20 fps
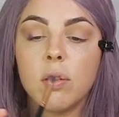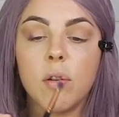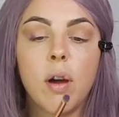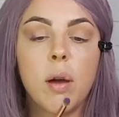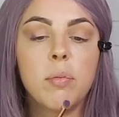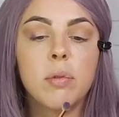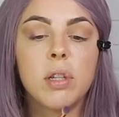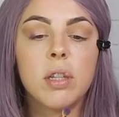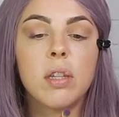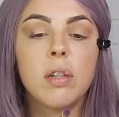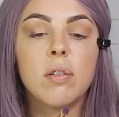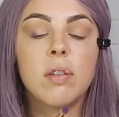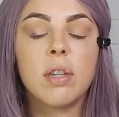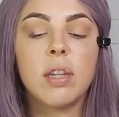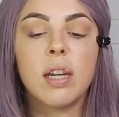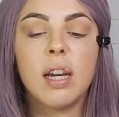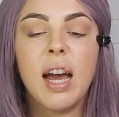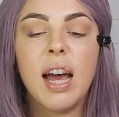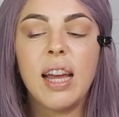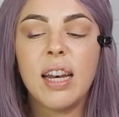So I'm just
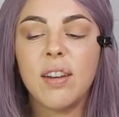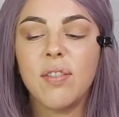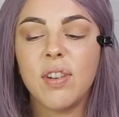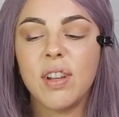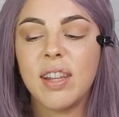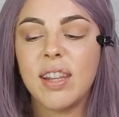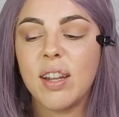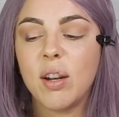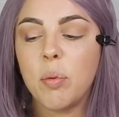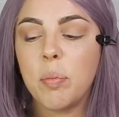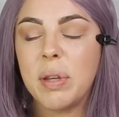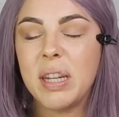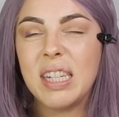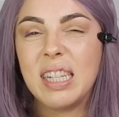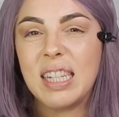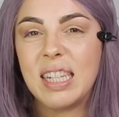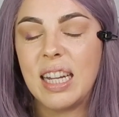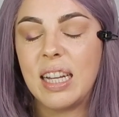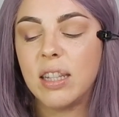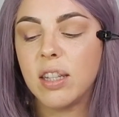using kind of a little
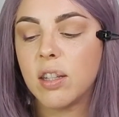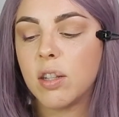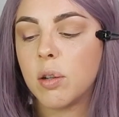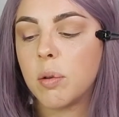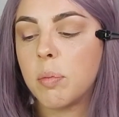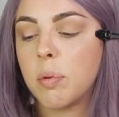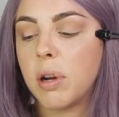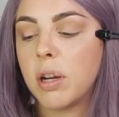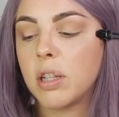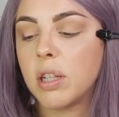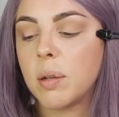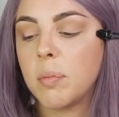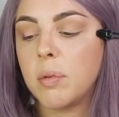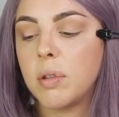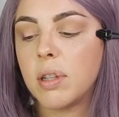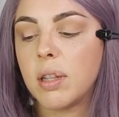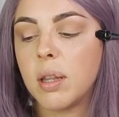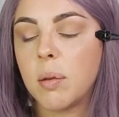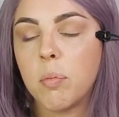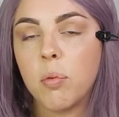bit denser brush. I'm
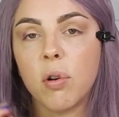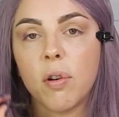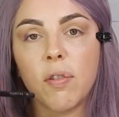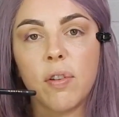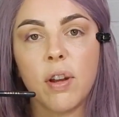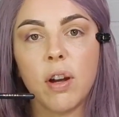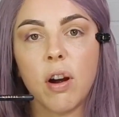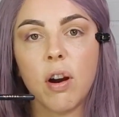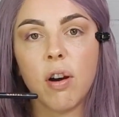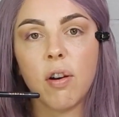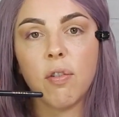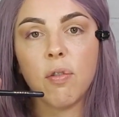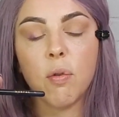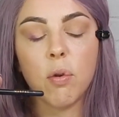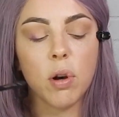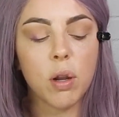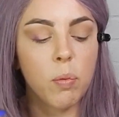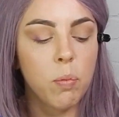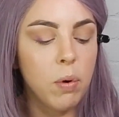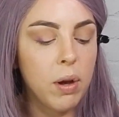using the Morphe
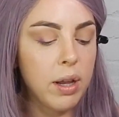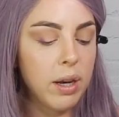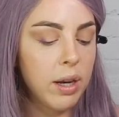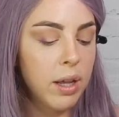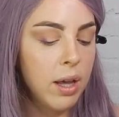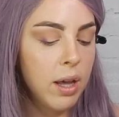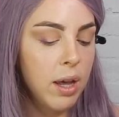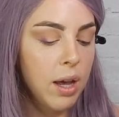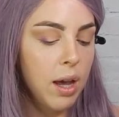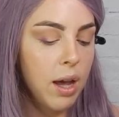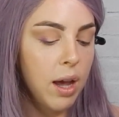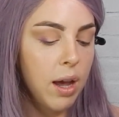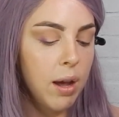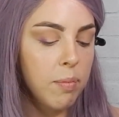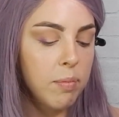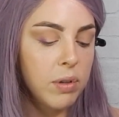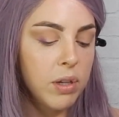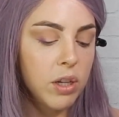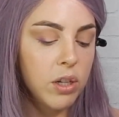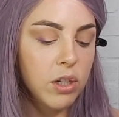R41
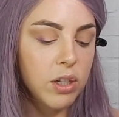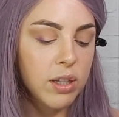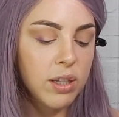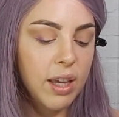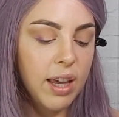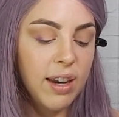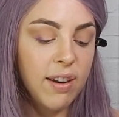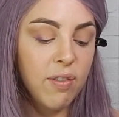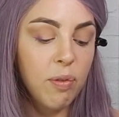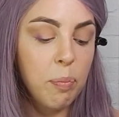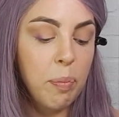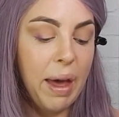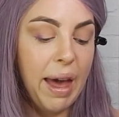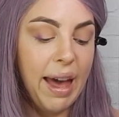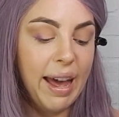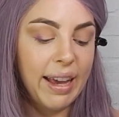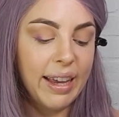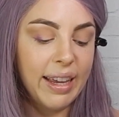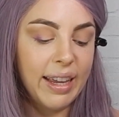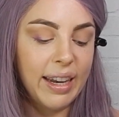to just kind of
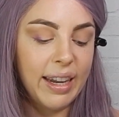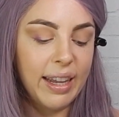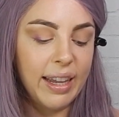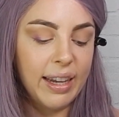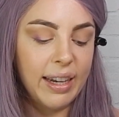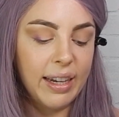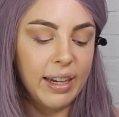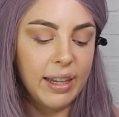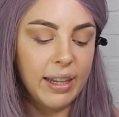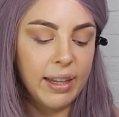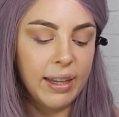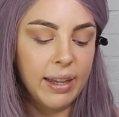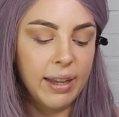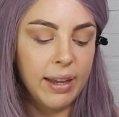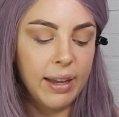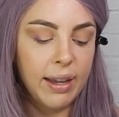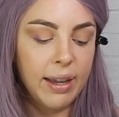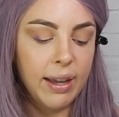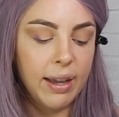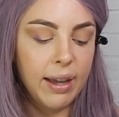pack it in.
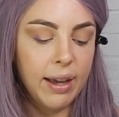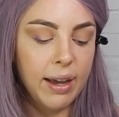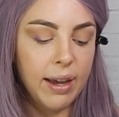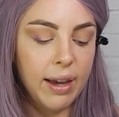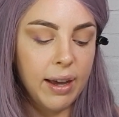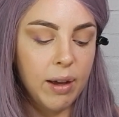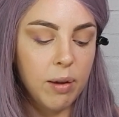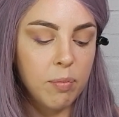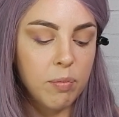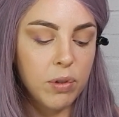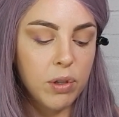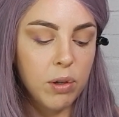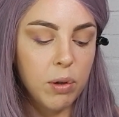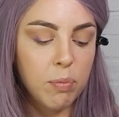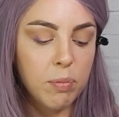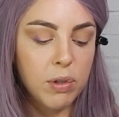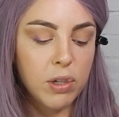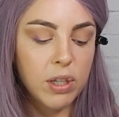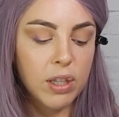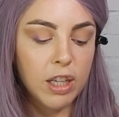So
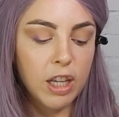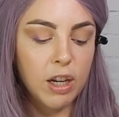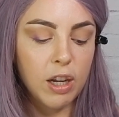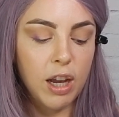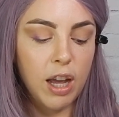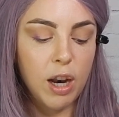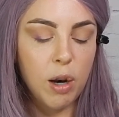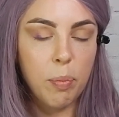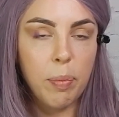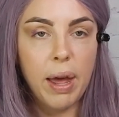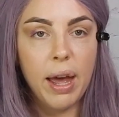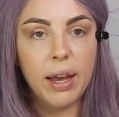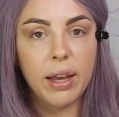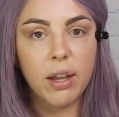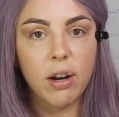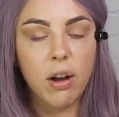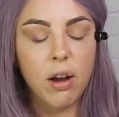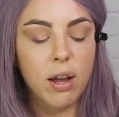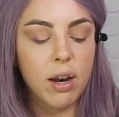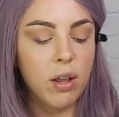I'm just going to kind of pack
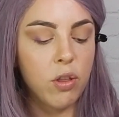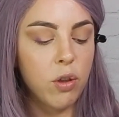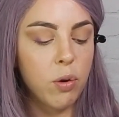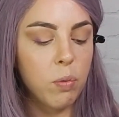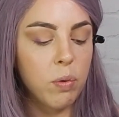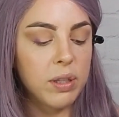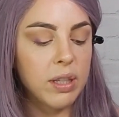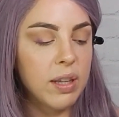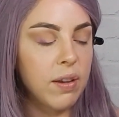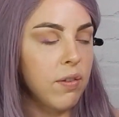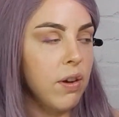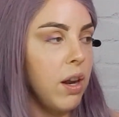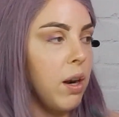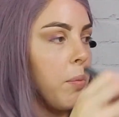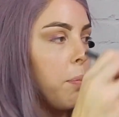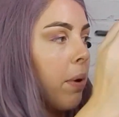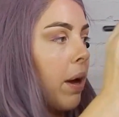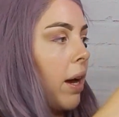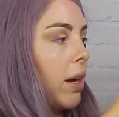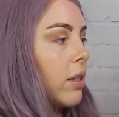it on, and then once I've got
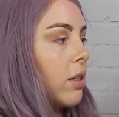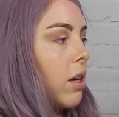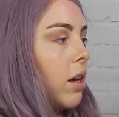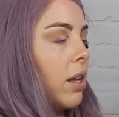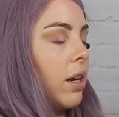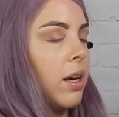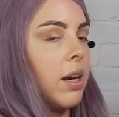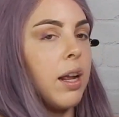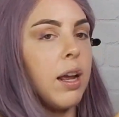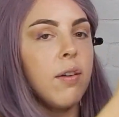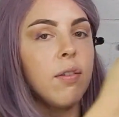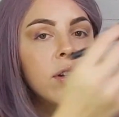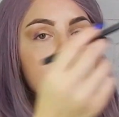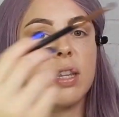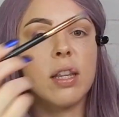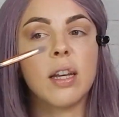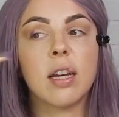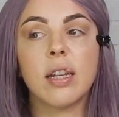it packed on and I have it to the